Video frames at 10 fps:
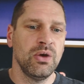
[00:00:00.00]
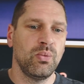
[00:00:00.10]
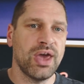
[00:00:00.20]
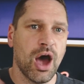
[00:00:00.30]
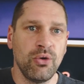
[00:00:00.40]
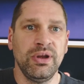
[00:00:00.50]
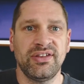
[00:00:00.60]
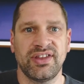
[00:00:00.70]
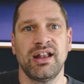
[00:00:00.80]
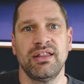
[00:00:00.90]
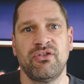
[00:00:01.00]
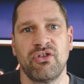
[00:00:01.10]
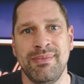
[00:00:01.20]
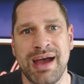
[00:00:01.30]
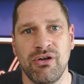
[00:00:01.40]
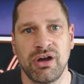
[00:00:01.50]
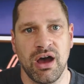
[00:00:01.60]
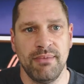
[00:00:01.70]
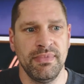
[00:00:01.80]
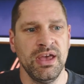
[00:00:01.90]
We only sell the dream
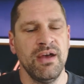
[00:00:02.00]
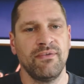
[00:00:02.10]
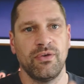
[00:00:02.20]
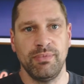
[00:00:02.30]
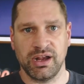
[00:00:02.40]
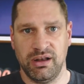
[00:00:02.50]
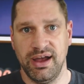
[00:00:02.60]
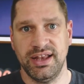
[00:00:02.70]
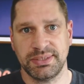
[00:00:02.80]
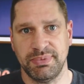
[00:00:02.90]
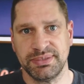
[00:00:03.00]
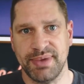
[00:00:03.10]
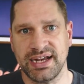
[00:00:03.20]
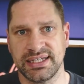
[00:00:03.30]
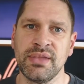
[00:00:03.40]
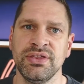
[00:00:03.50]
outcome from the client's perspective. The